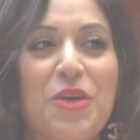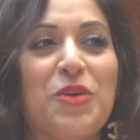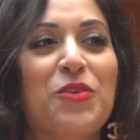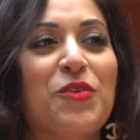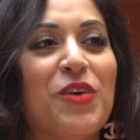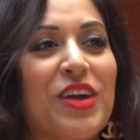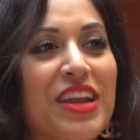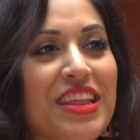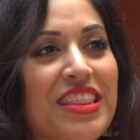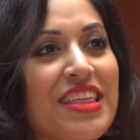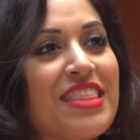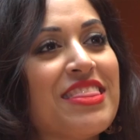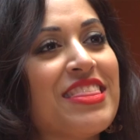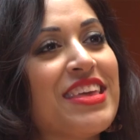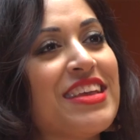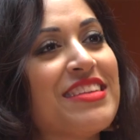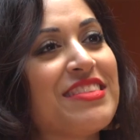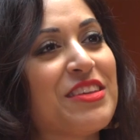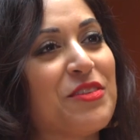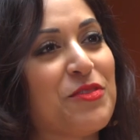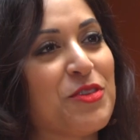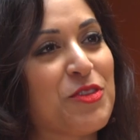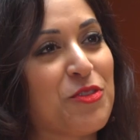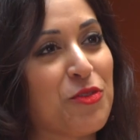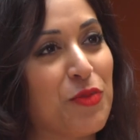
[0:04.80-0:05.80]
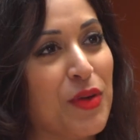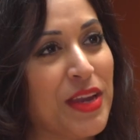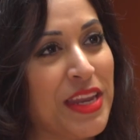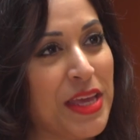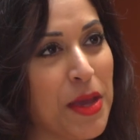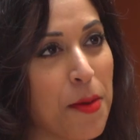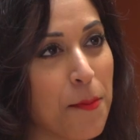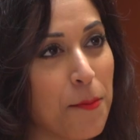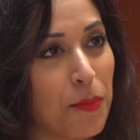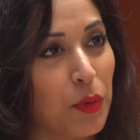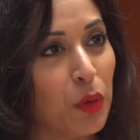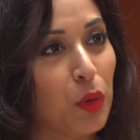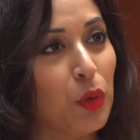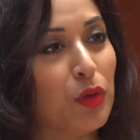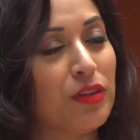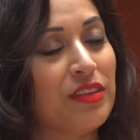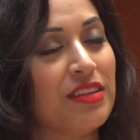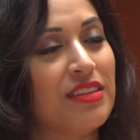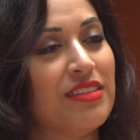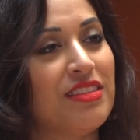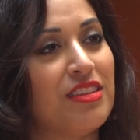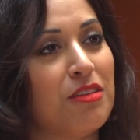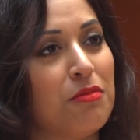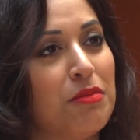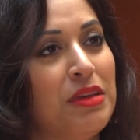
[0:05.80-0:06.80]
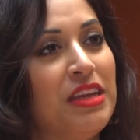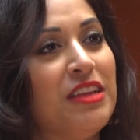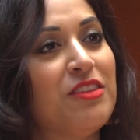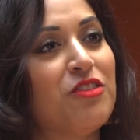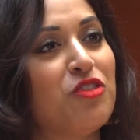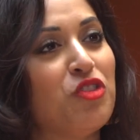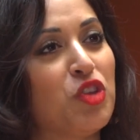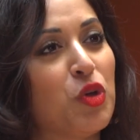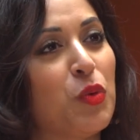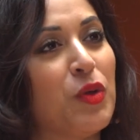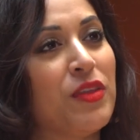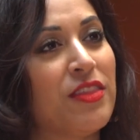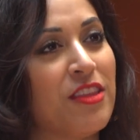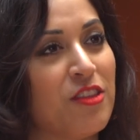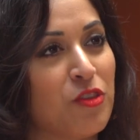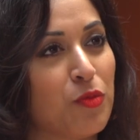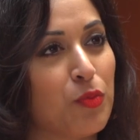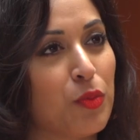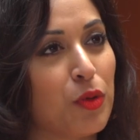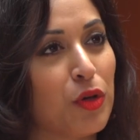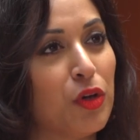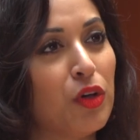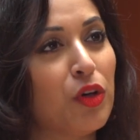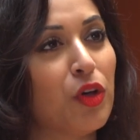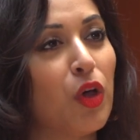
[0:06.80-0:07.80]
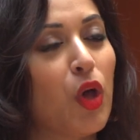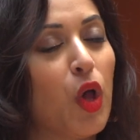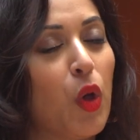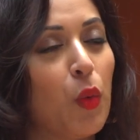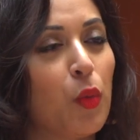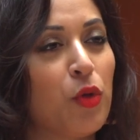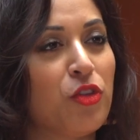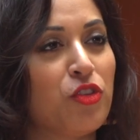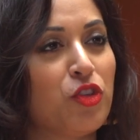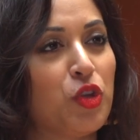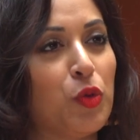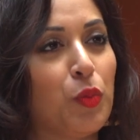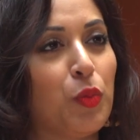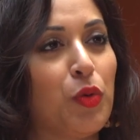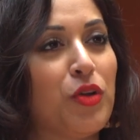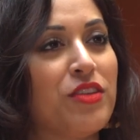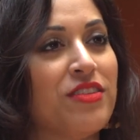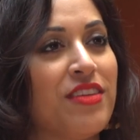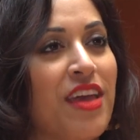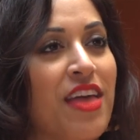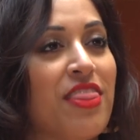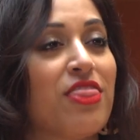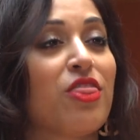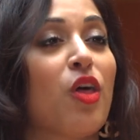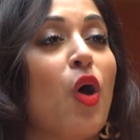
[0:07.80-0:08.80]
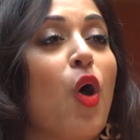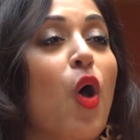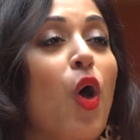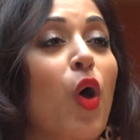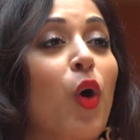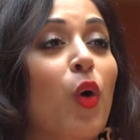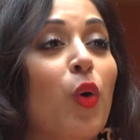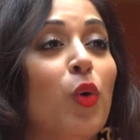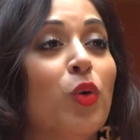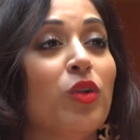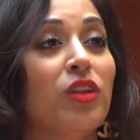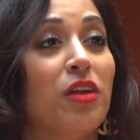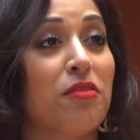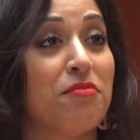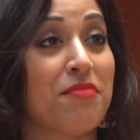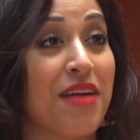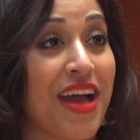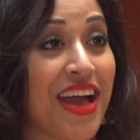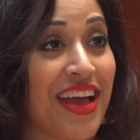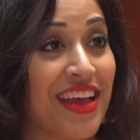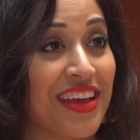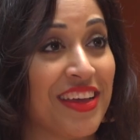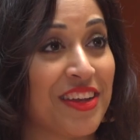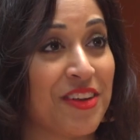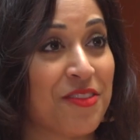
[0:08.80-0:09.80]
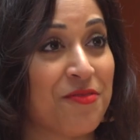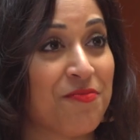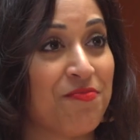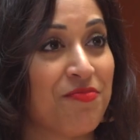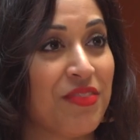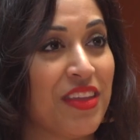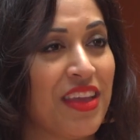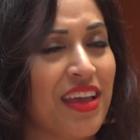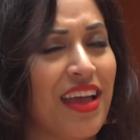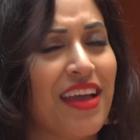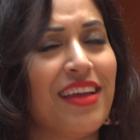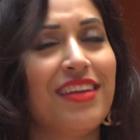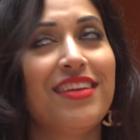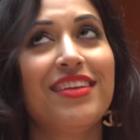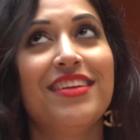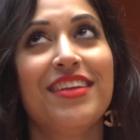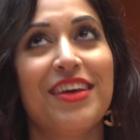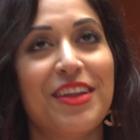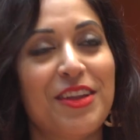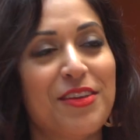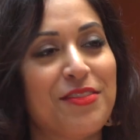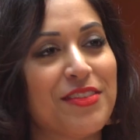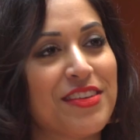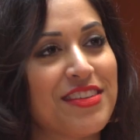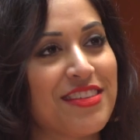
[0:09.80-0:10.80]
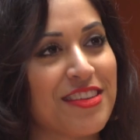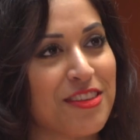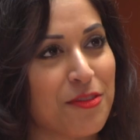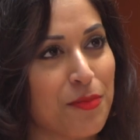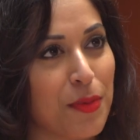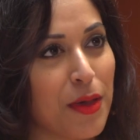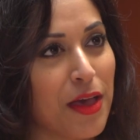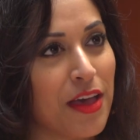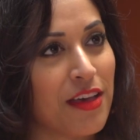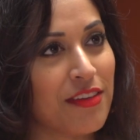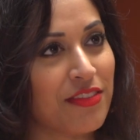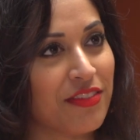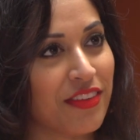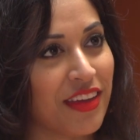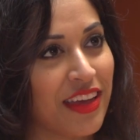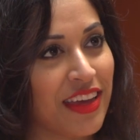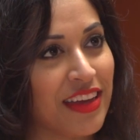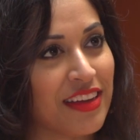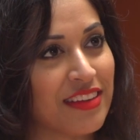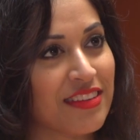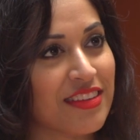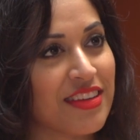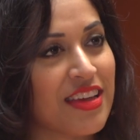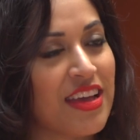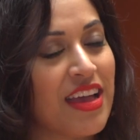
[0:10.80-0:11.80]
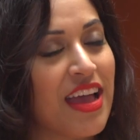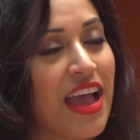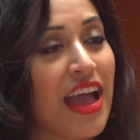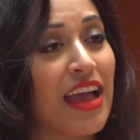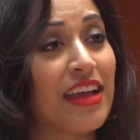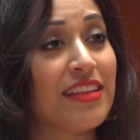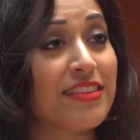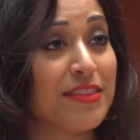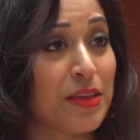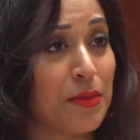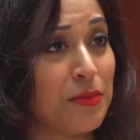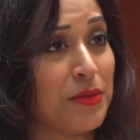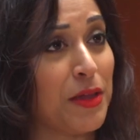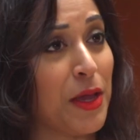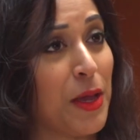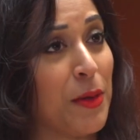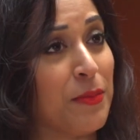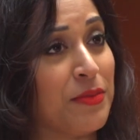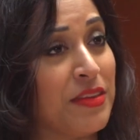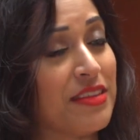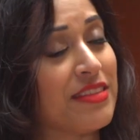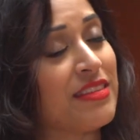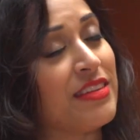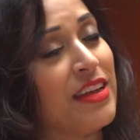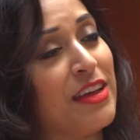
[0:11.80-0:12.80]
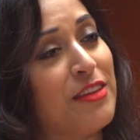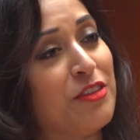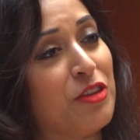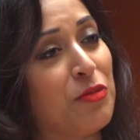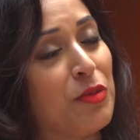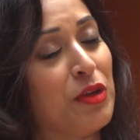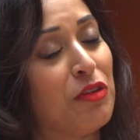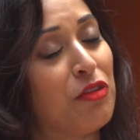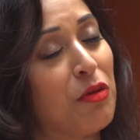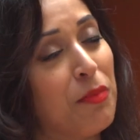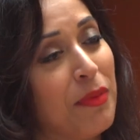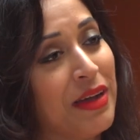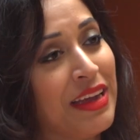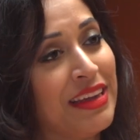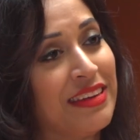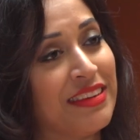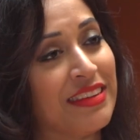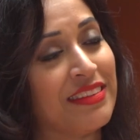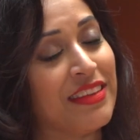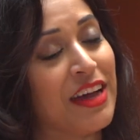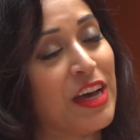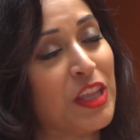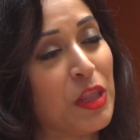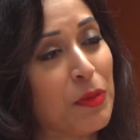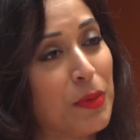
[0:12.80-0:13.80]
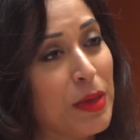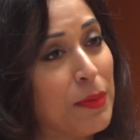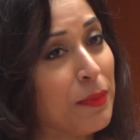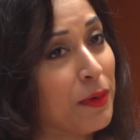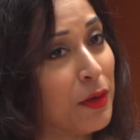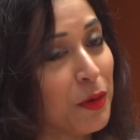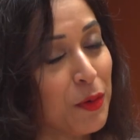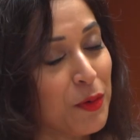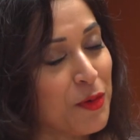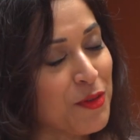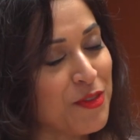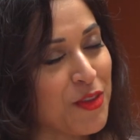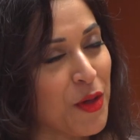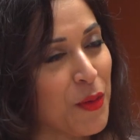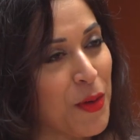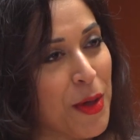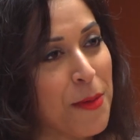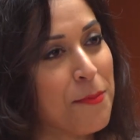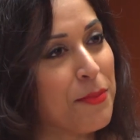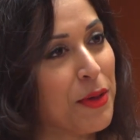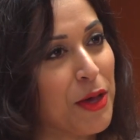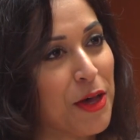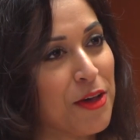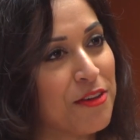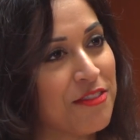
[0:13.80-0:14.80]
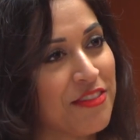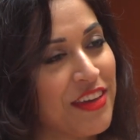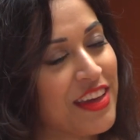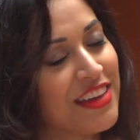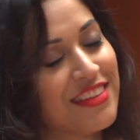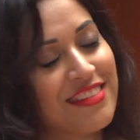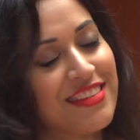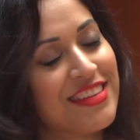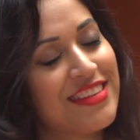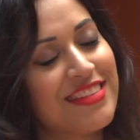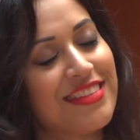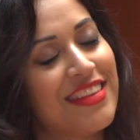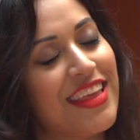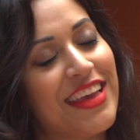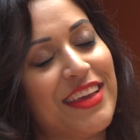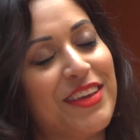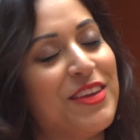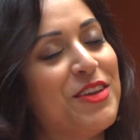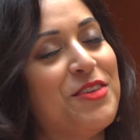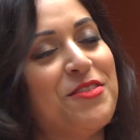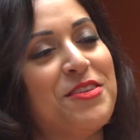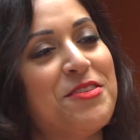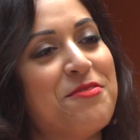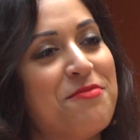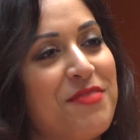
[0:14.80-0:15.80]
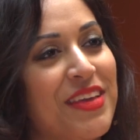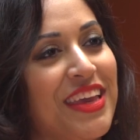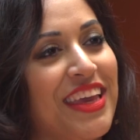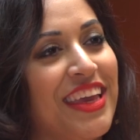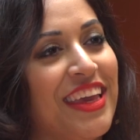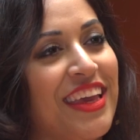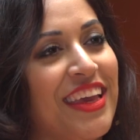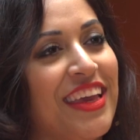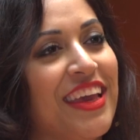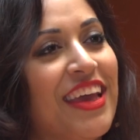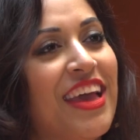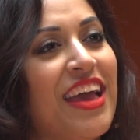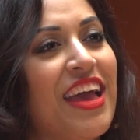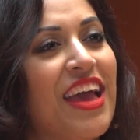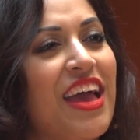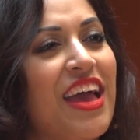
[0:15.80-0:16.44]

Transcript: One of the things that was really important to me to do in this book was to present the whole man. And none of us is perfect. And sometimes it's nice to be reminded that other people are also imperfect, just like you and me.